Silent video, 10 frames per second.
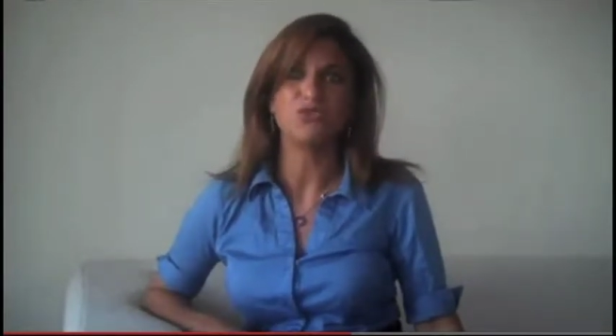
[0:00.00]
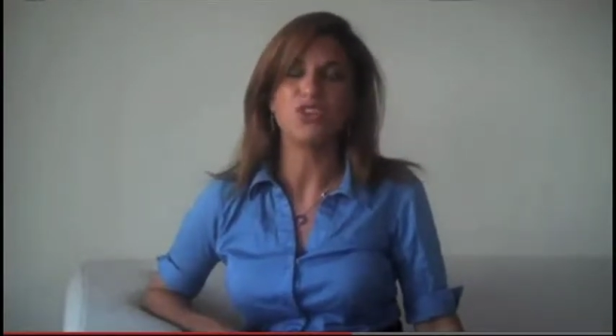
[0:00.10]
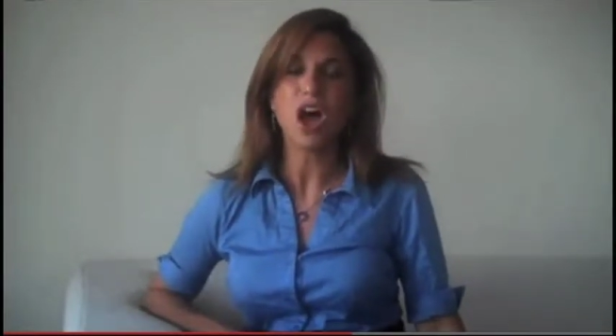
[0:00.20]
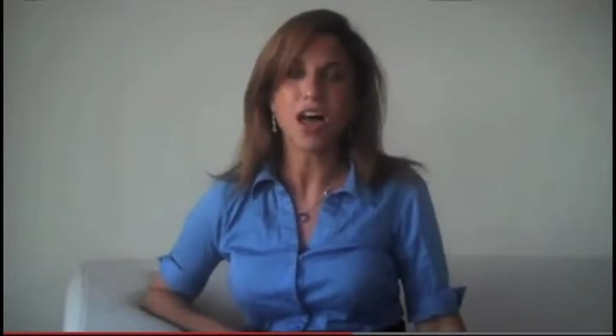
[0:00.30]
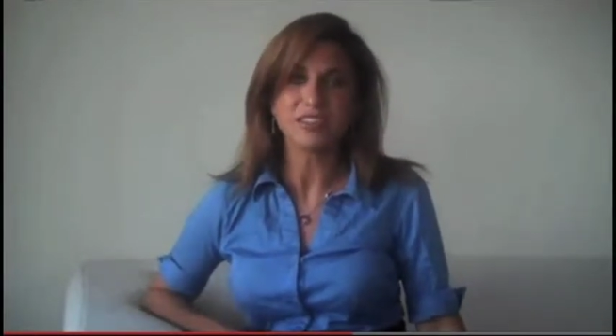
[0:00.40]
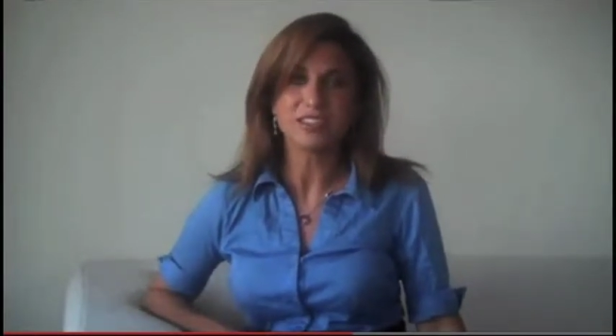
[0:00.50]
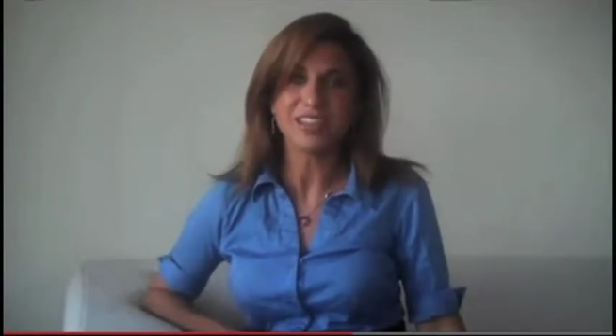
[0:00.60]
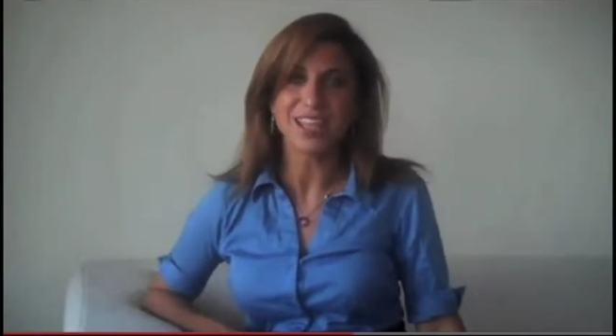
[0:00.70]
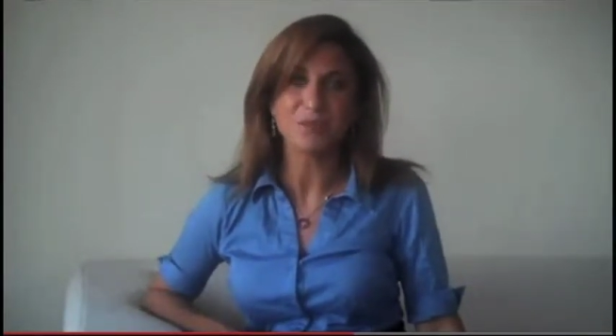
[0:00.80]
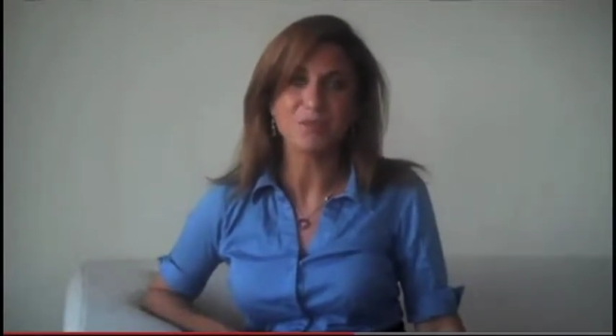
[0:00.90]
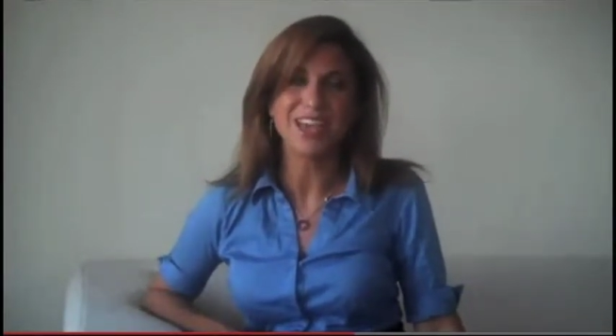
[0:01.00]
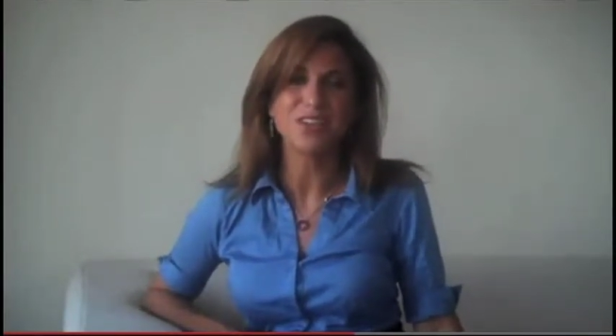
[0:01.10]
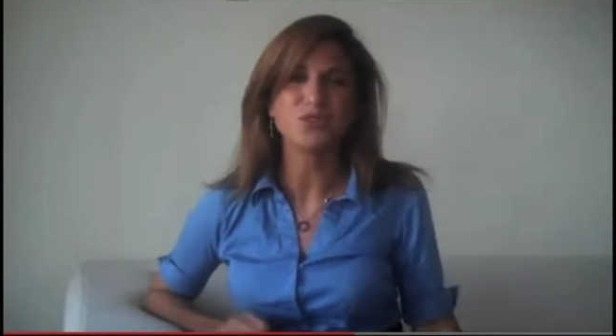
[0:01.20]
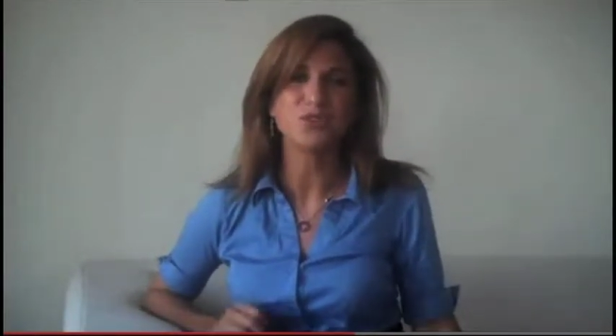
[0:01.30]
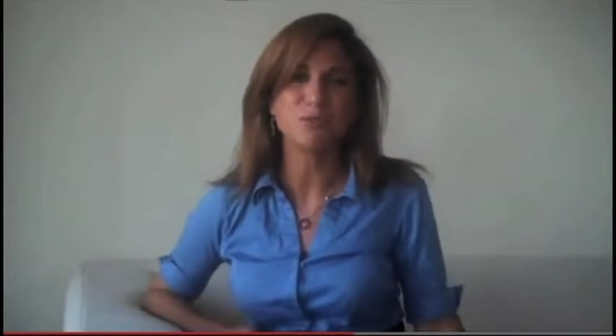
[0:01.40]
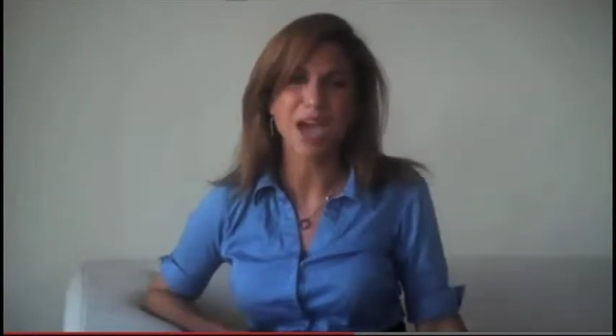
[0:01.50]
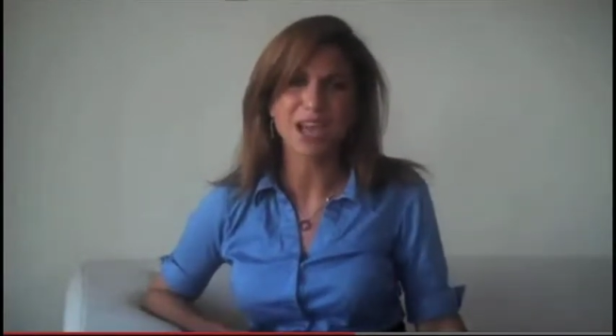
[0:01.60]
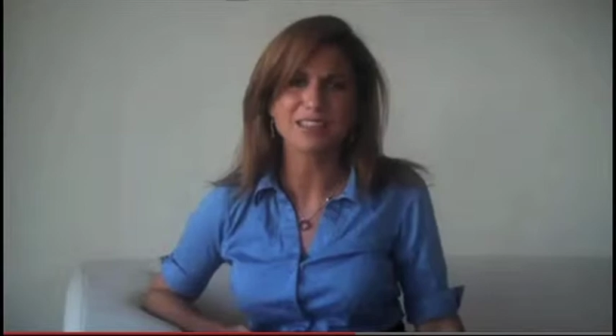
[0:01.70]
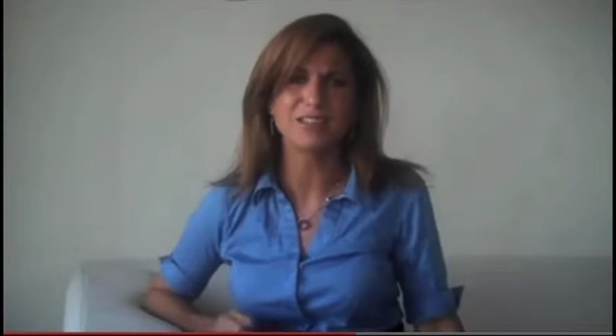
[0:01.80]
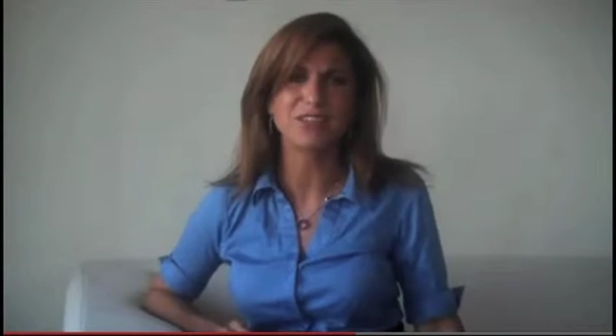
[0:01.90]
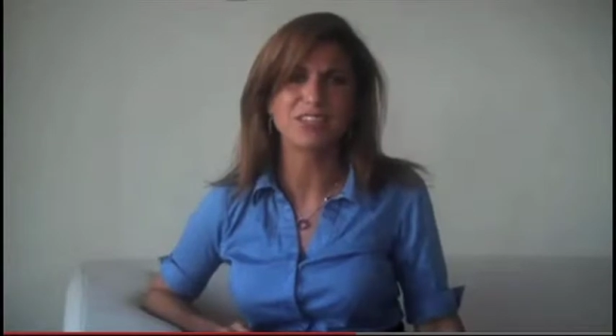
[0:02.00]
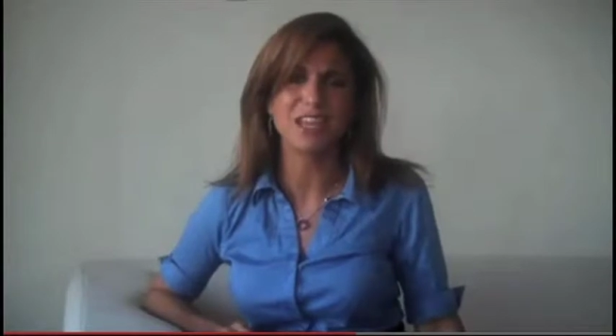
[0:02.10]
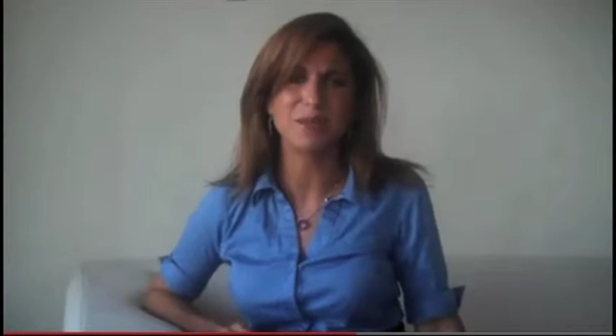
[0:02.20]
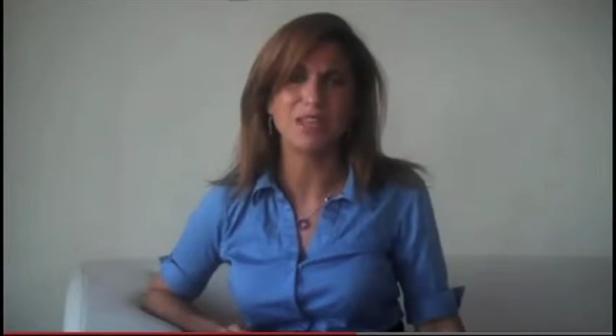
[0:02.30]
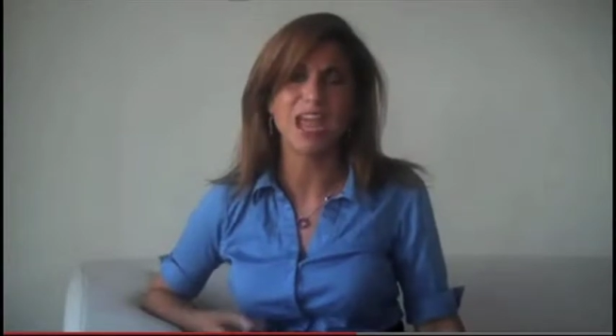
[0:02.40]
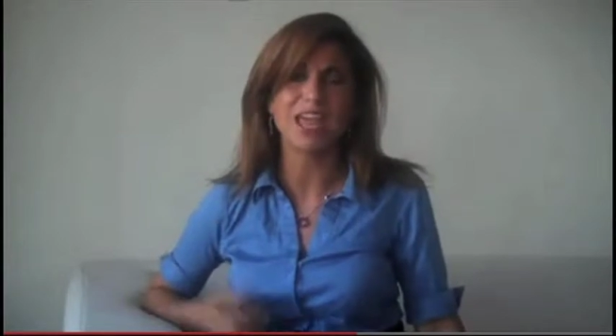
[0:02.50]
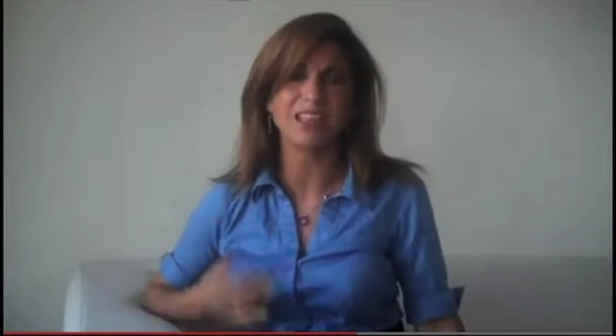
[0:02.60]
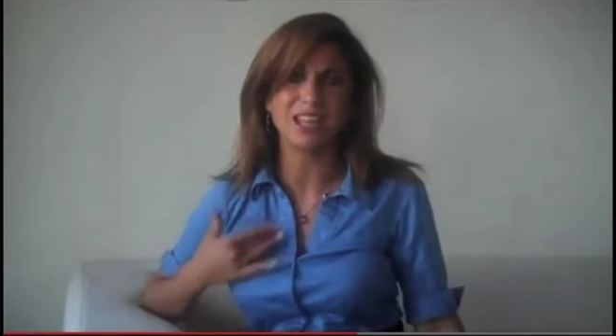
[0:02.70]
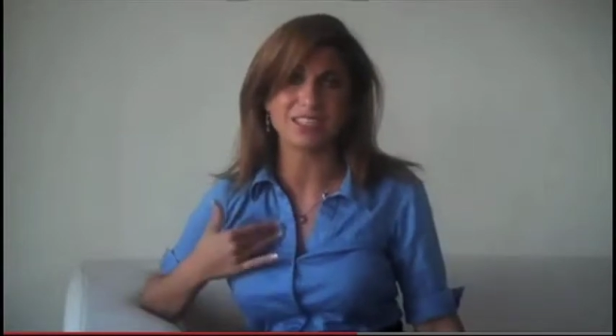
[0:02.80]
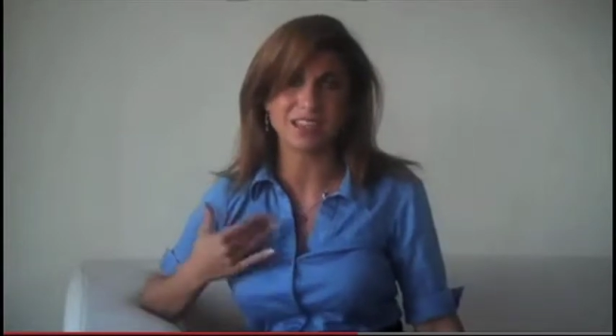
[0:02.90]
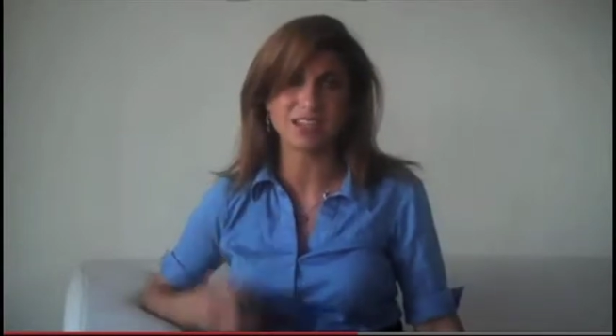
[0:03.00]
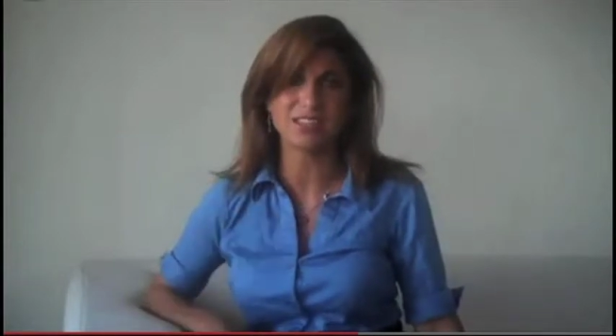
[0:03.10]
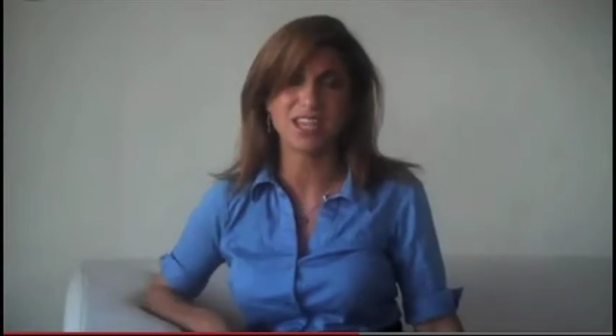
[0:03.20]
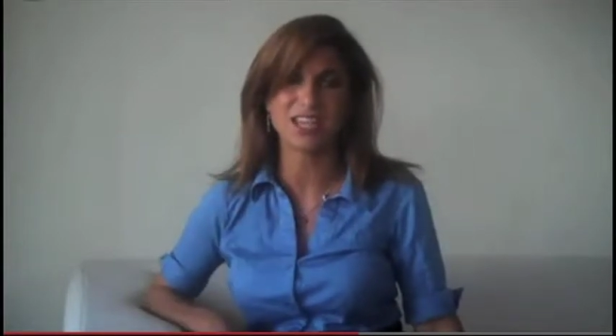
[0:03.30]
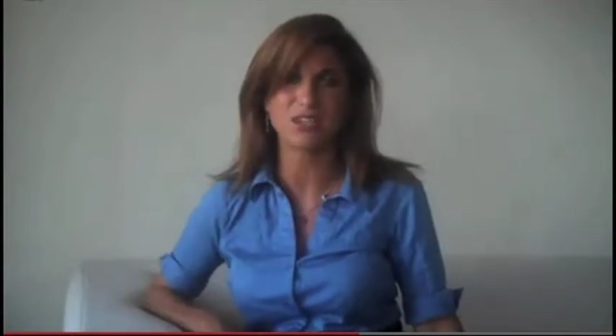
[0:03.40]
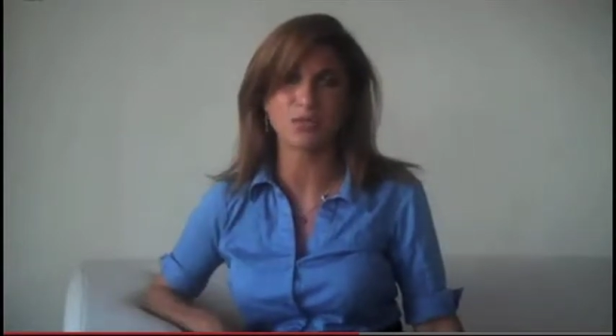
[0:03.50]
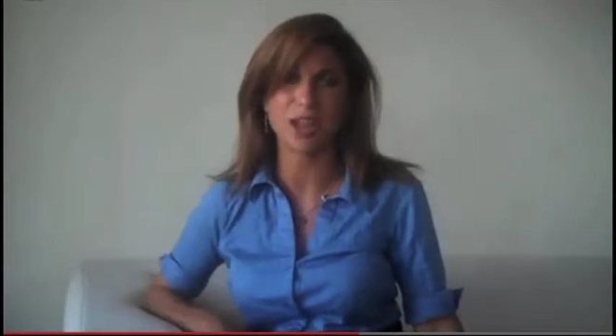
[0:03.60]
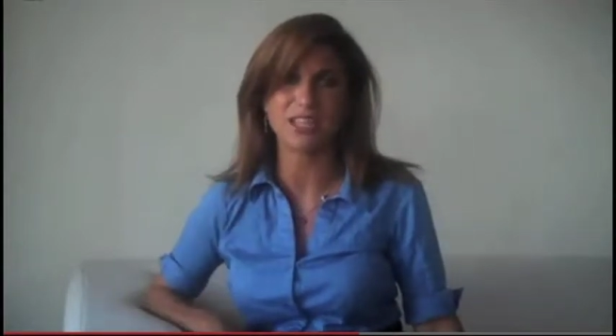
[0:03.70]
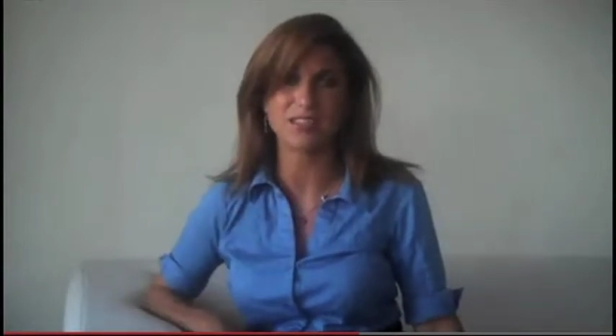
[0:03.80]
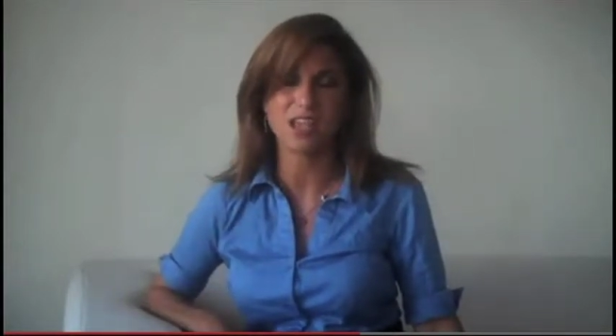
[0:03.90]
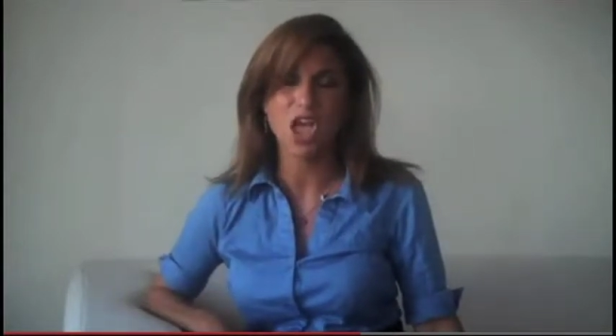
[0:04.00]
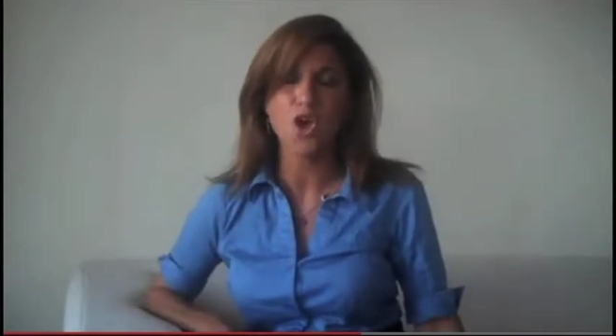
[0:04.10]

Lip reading: not like a man who's passive and timid and lets us take the reins.